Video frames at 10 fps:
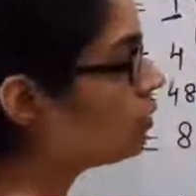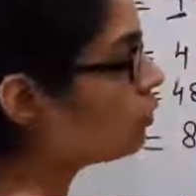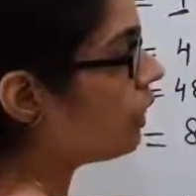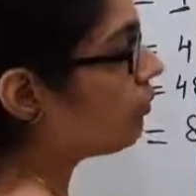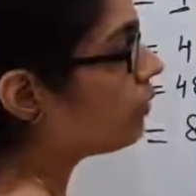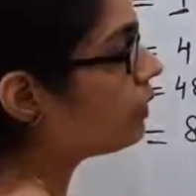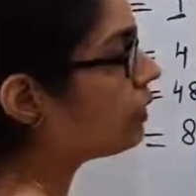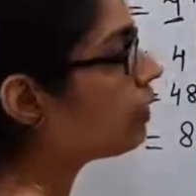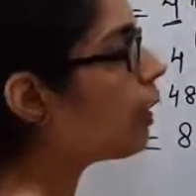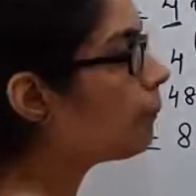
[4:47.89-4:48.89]
So
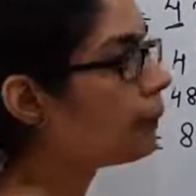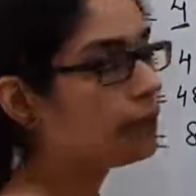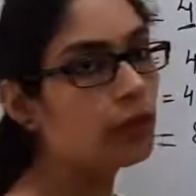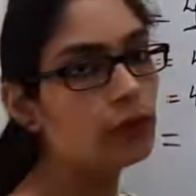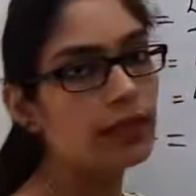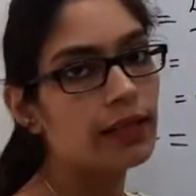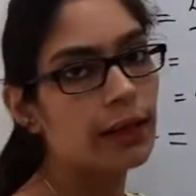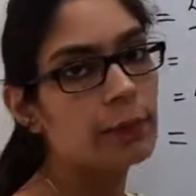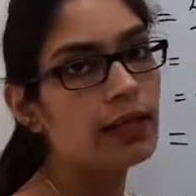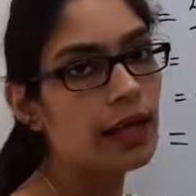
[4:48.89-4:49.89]
everything up and down, they
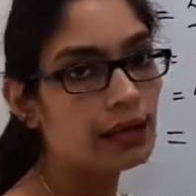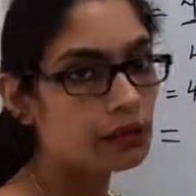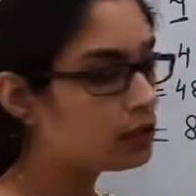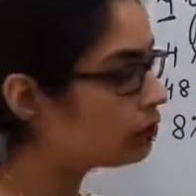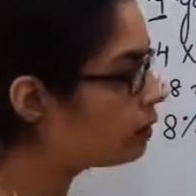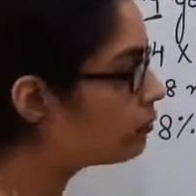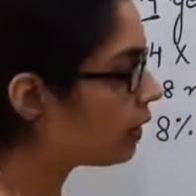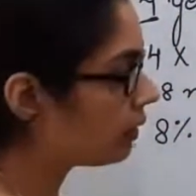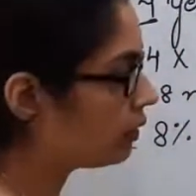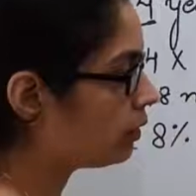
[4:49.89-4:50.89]
can be cancelled with
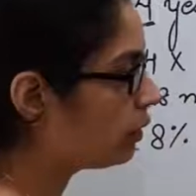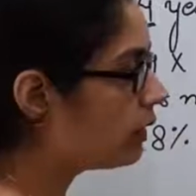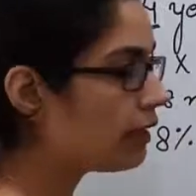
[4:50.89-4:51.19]
one another